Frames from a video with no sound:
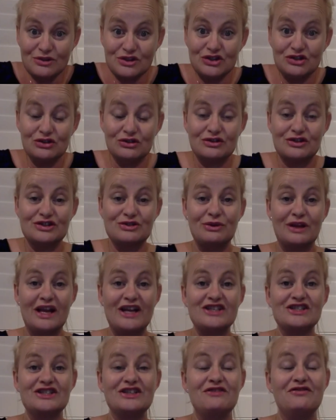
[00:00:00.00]
students will
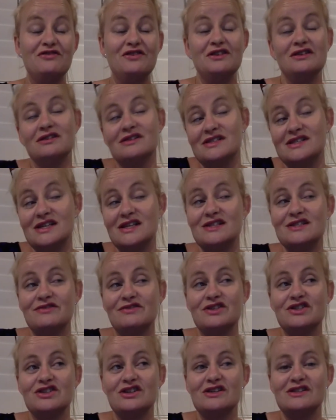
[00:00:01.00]
actually feel a sense of
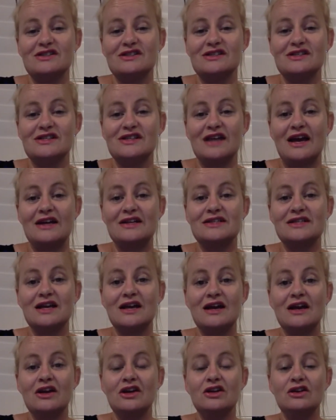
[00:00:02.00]
injustice that,
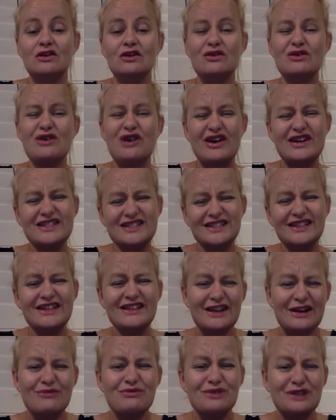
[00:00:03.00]
ideally
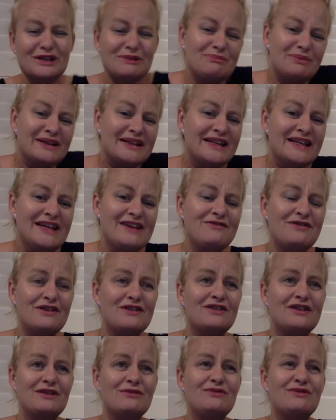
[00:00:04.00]
they really believe
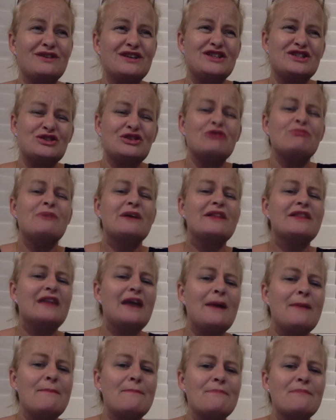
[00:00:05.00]
that it should have been
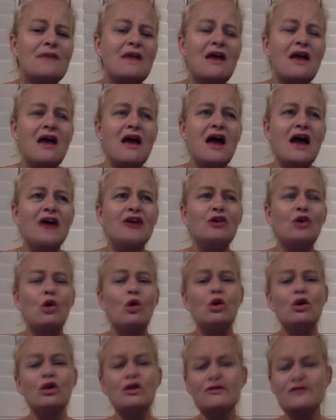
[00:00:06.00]
them. And
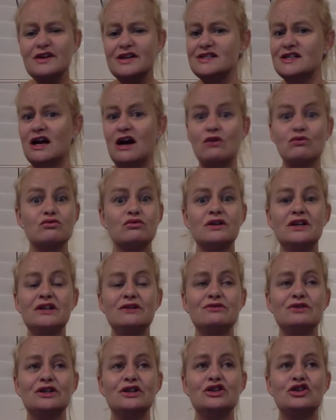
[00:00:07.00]
all of these are
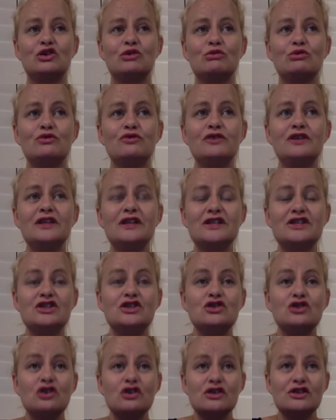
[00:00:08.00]
really normal feelings.
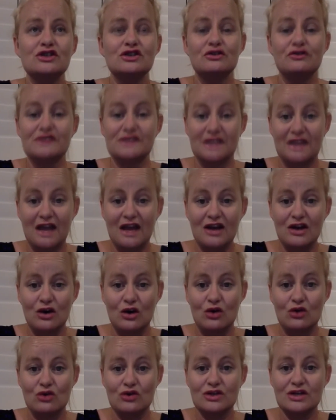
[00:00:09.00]
You know yourself as an
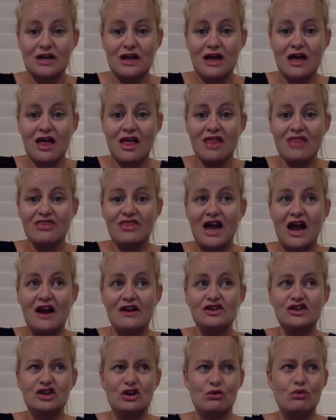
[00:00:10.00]
adult
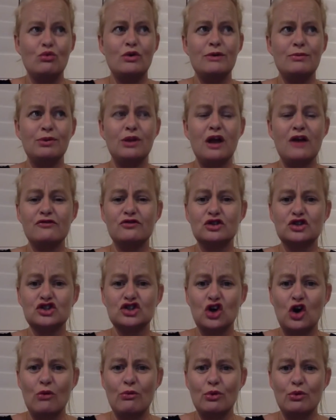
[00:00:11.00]
that, when we apply for a
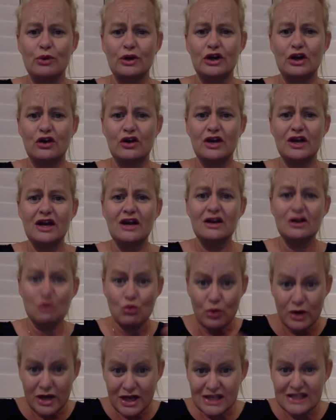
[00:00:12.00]
job and we don't get it,
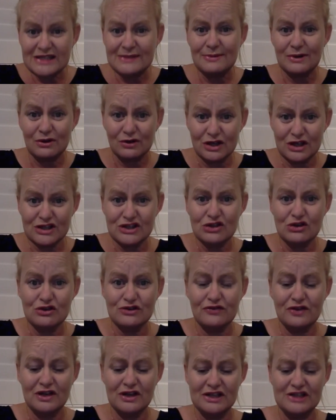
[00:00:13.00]
we experience those
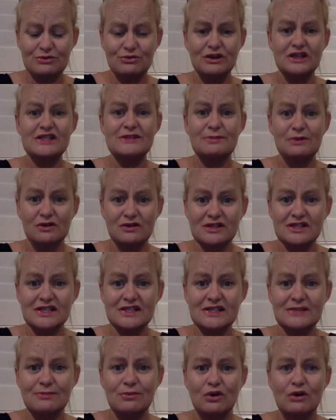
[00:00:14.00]
feelings. We experience
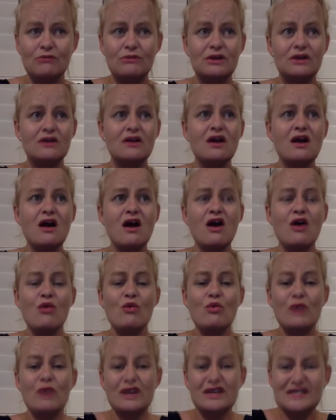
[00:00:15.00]
disappointment.
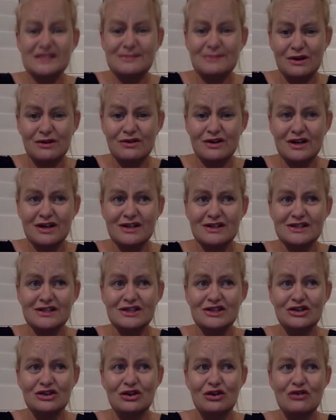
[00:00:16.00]
We experience,
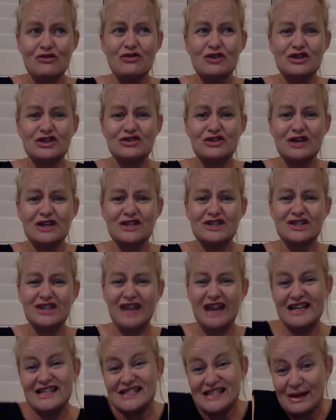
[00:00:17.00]
frustration.
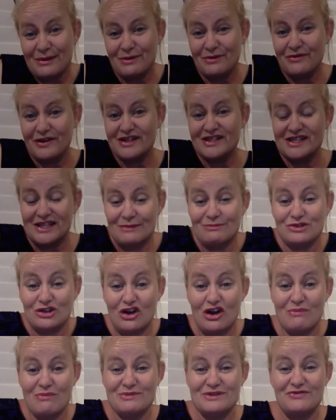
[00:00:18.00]
And some of us
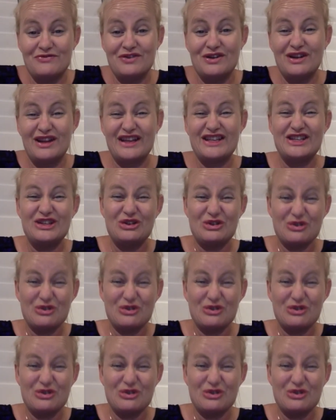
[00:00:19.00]
sometimes feel like,